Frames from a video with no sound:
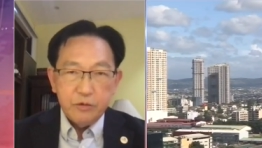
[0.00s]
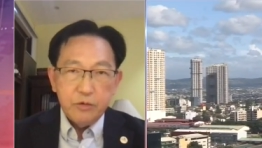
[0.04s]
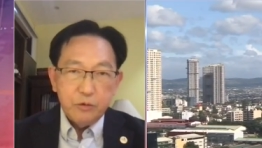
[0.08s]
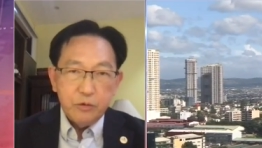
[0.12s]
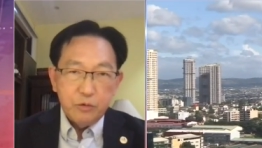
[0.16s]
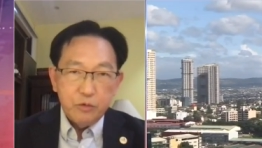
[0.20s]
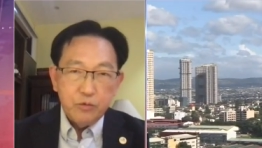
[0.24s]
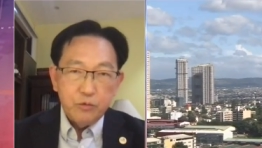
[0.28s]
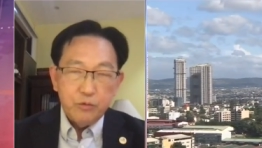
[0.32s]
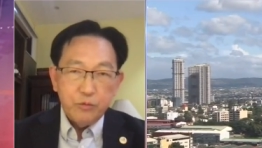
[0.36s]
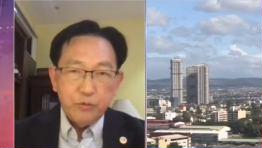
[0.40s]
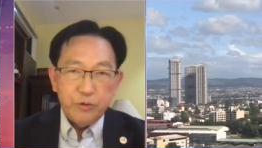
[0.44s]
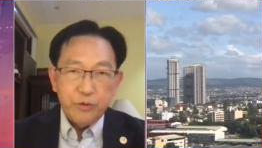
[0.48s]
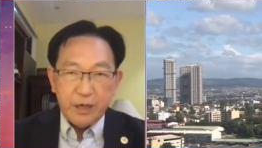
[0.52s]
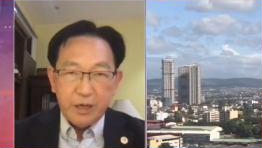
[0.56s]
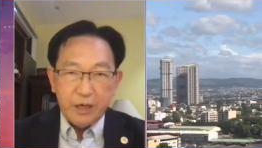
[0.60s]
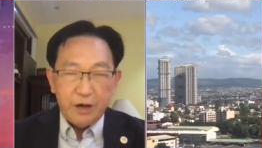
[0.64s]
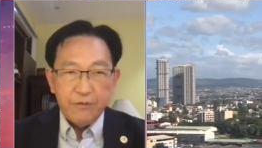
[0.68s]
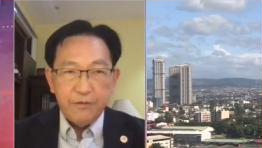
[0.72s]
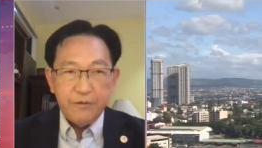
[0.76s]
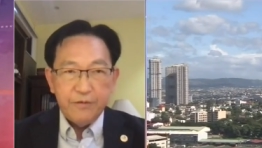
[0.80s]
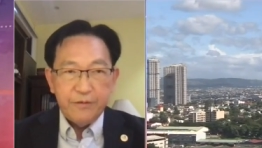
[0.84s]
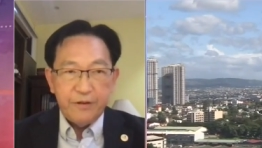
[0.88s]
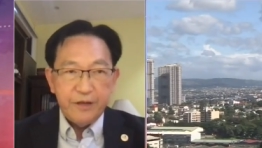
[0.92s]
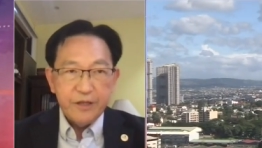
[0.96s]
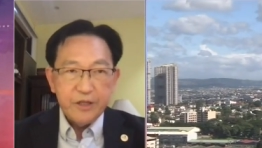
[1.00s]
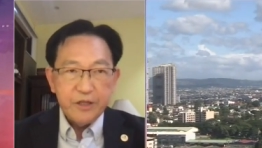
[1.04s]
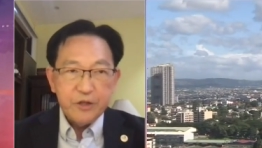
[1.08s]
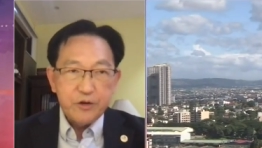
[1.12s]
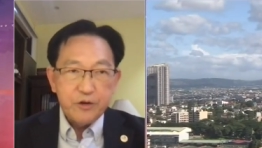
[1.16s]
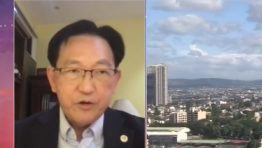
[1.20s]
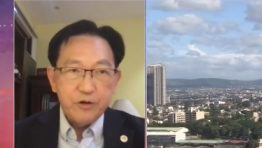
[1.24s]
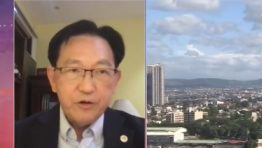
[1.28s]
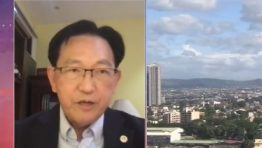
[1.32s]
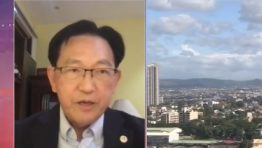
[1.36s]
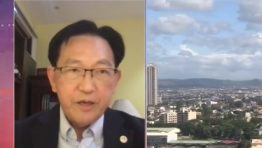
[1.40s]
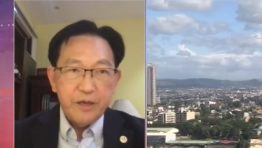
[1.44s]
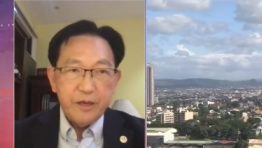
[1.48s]
recover very
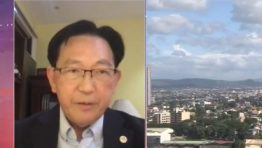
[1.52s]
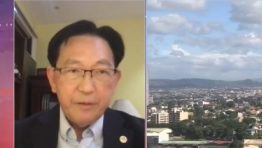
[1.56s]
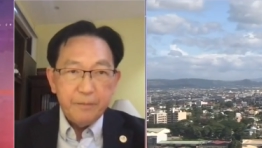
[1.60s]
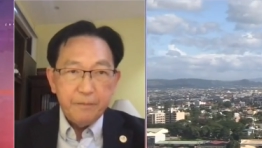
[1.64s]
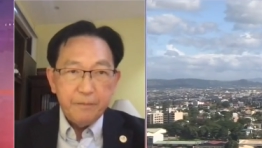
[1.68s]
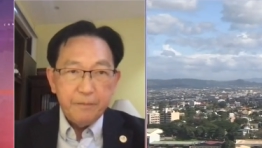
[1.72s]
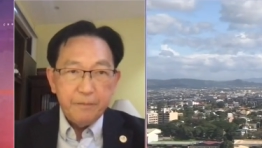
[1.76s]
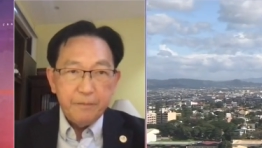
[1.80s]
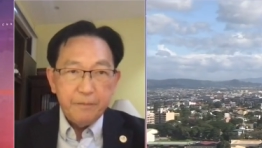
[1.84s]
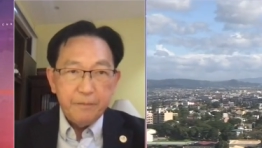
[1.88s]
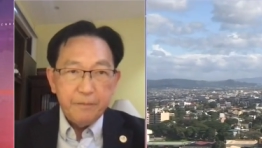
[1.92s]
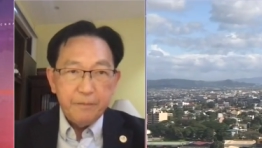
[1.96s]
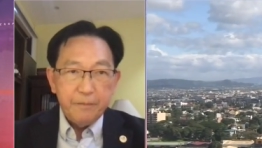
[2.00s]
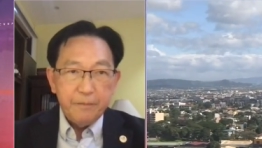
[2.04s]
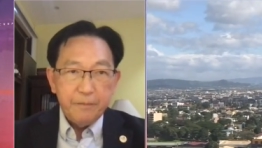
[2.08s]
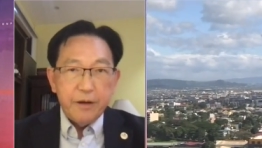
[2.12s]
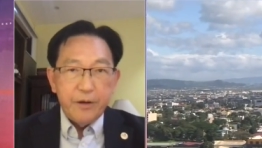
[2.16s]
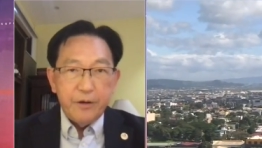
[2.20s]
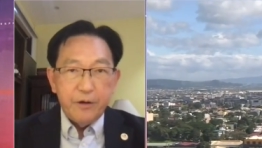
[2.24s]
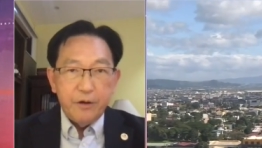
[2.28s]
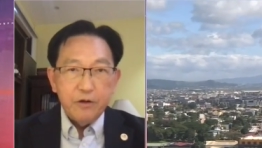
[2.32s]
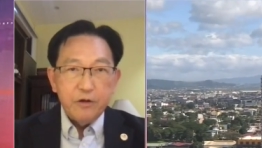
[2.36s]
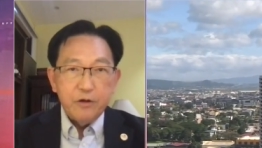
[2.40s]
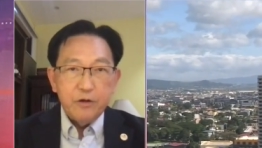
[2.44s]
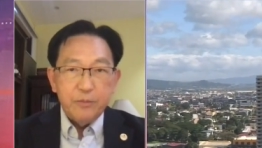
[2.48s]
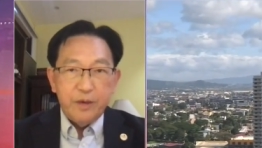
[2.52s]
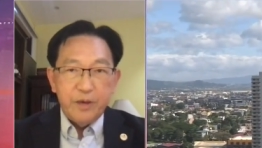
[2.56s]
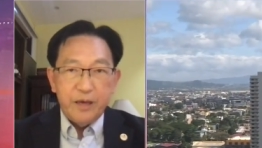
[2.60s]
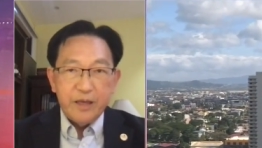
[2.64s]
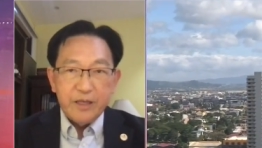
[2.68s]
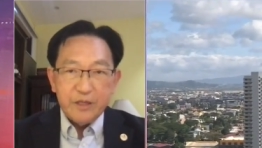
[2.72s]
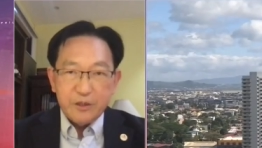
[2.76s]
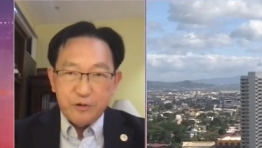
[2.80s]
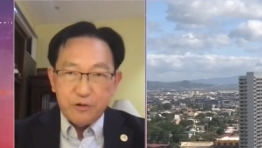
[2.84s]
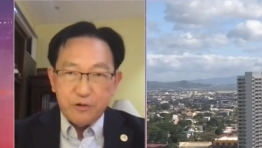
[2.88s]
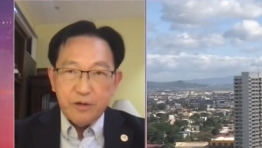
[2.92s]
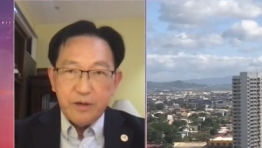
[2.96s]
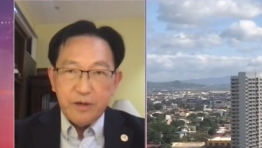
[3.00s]
strongly, but not to be
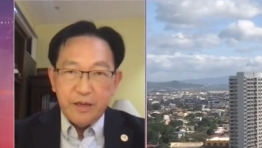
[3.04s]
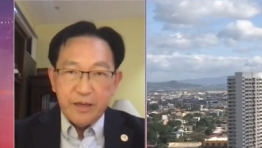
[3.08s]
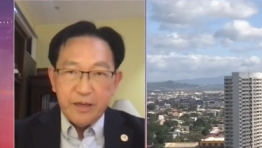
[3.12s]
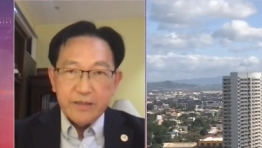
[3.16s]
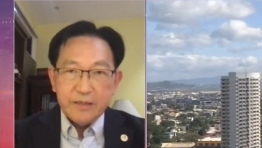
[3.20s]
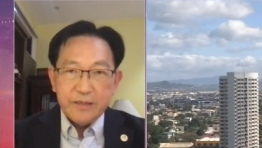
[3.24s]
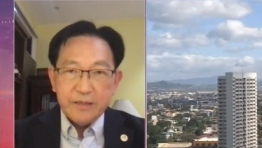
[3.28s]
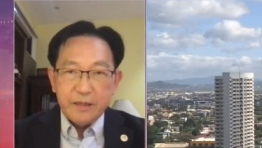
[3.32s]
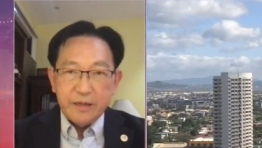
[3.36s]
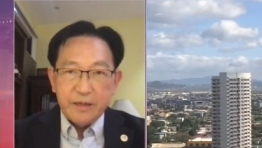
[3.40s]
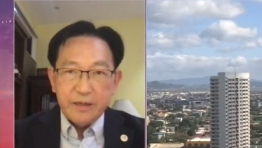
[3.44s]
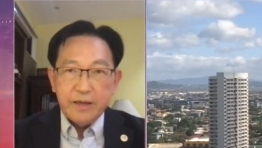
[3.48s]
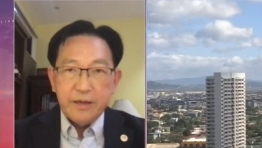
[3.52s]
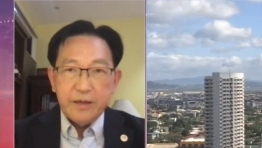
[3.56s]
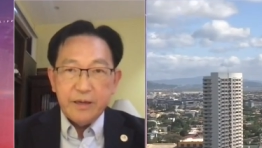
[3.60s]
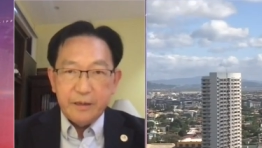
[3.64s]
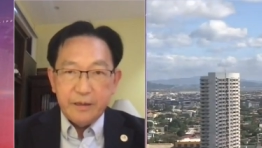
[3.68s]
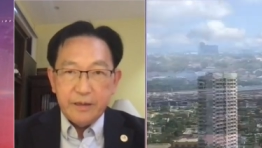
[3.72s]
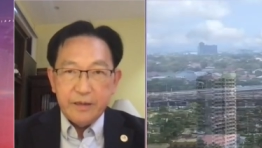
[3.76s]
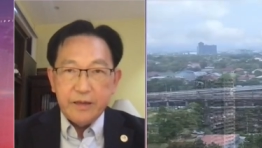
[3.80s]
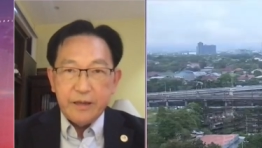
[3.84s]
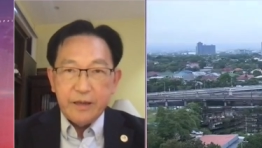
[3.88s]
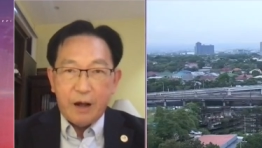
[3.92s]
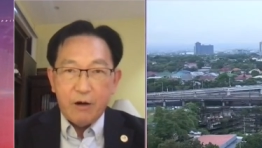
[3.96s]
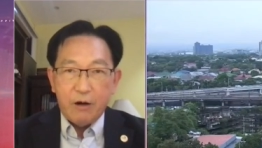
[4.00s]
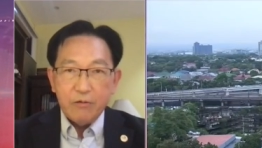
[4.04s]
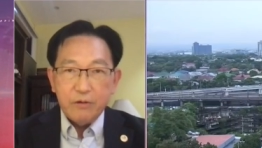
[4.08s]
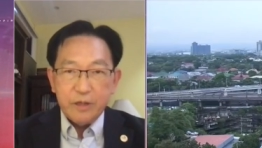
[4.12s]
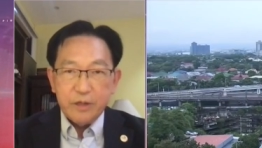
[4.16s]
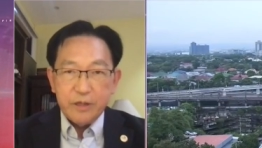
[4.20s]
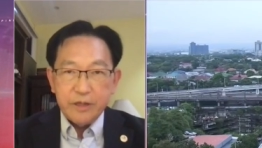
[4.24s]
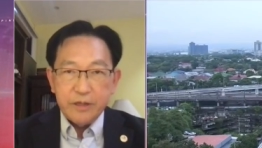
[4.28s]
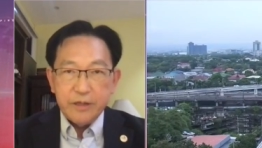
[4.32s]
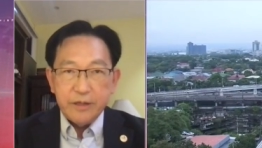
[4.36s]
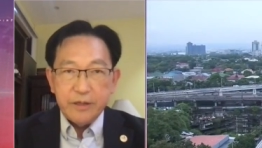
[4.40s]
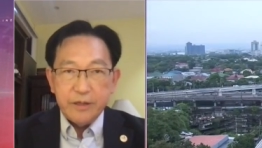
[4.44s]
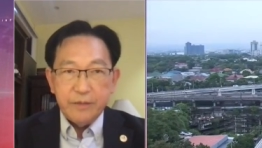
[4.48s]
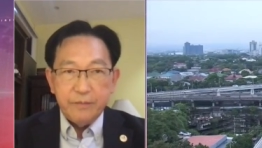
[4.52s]
as strong as the
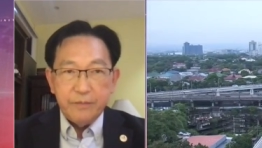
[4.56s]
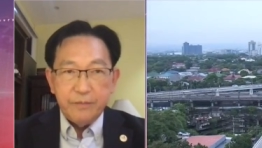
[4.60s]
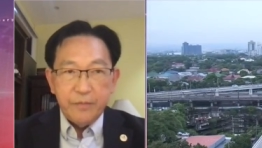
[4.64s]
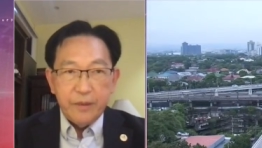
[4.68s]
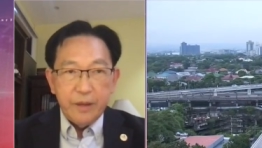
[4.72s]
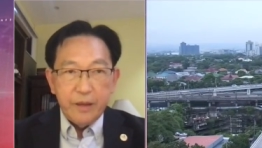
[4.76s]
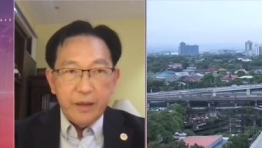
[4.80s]
outturn.